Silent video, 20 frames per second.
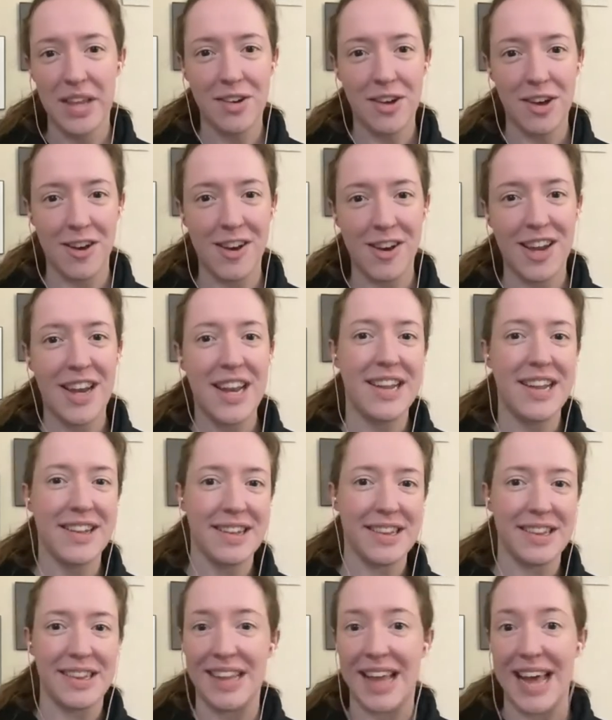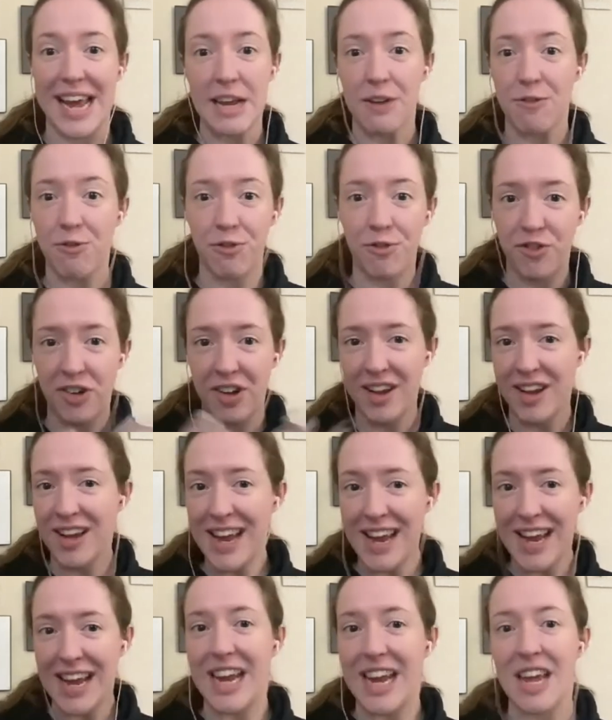could life
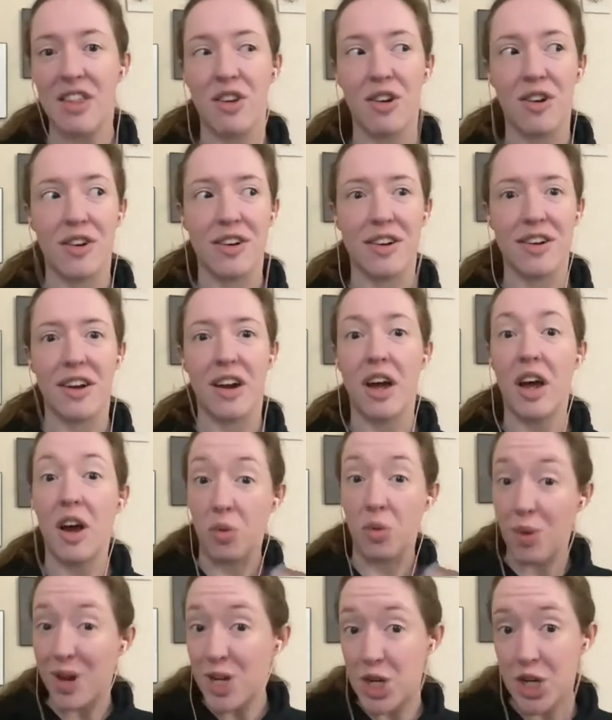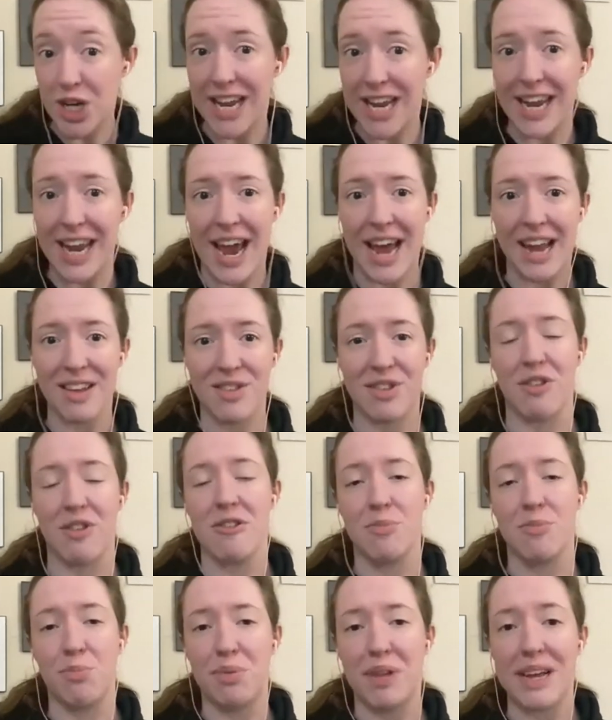either originate at a
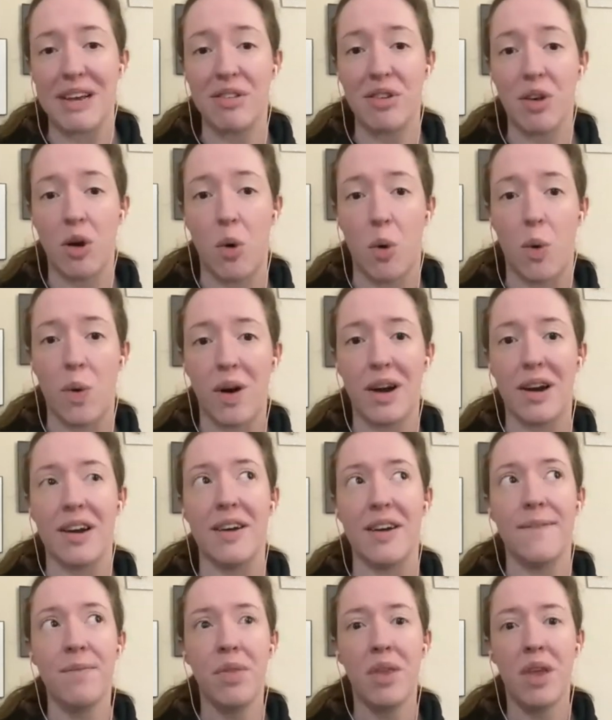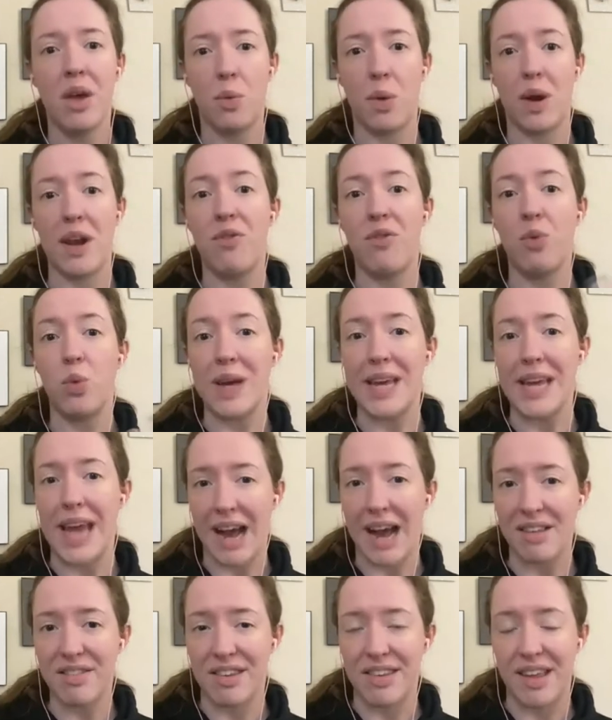certain place, or what if we
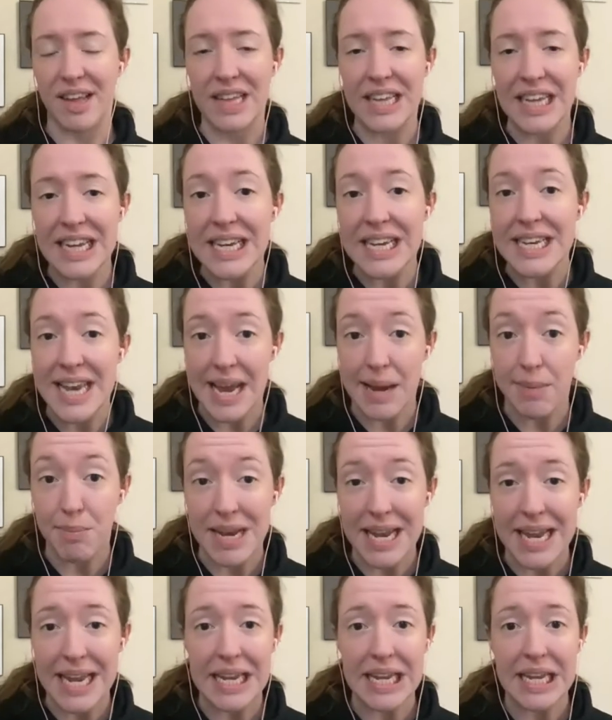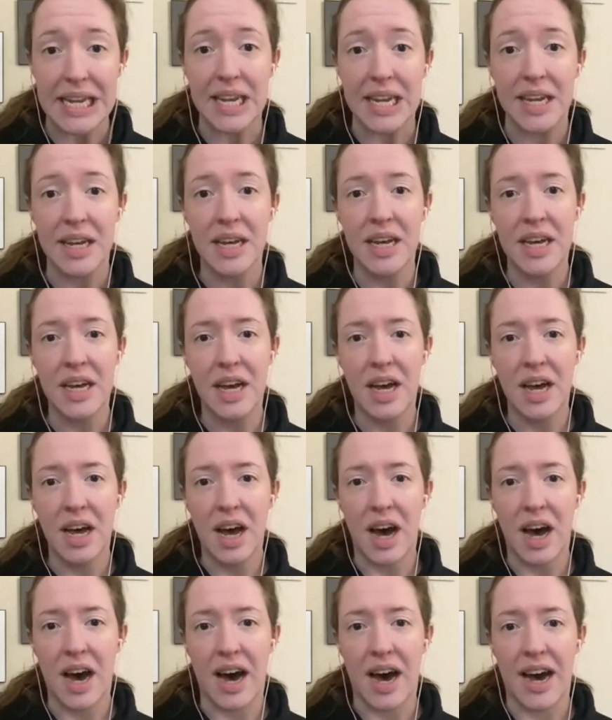accidentally contaminated?
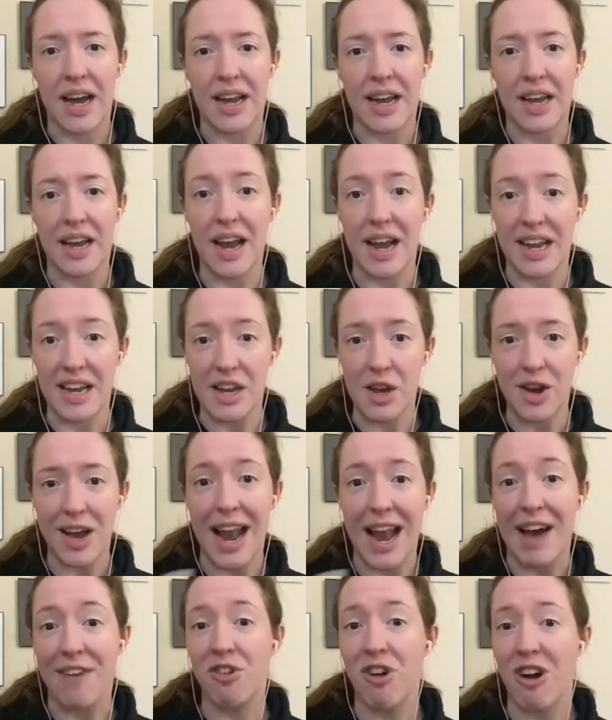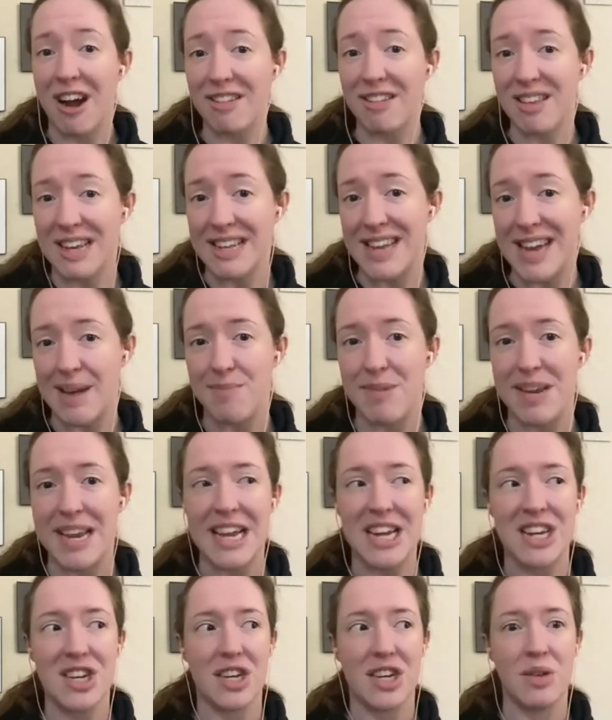And you can have
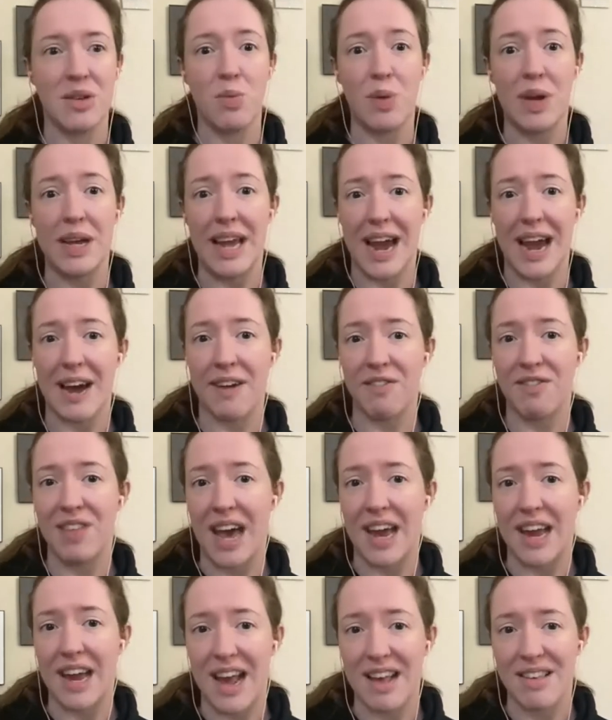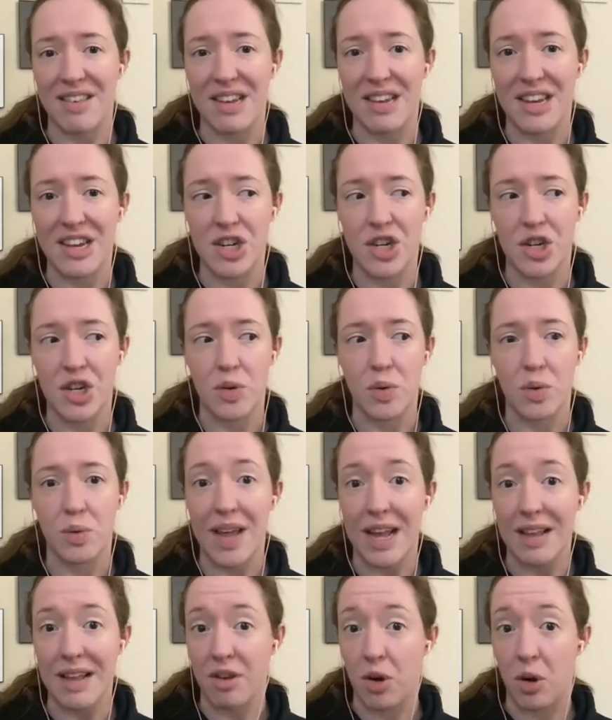cross-contamination. We have that as an issue.
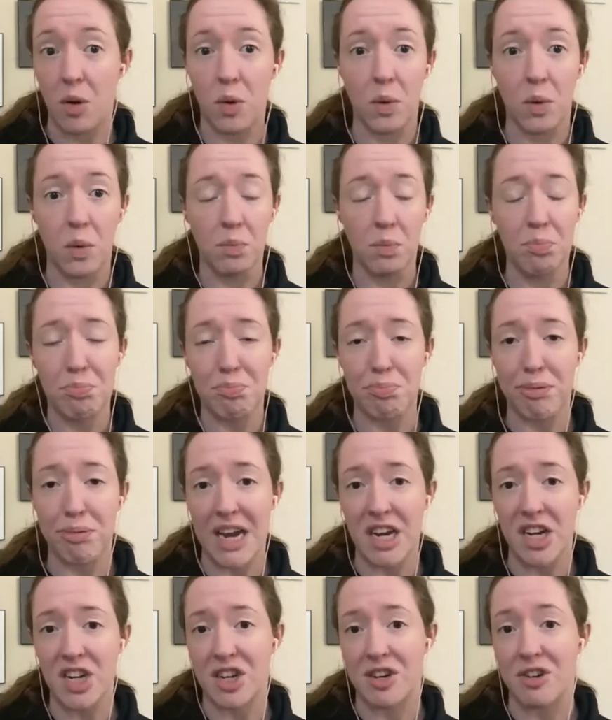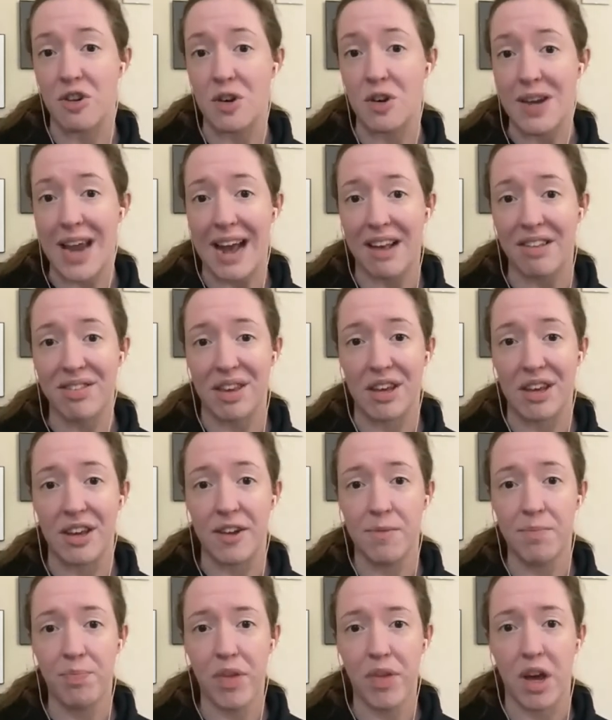That's a whole branch under NASA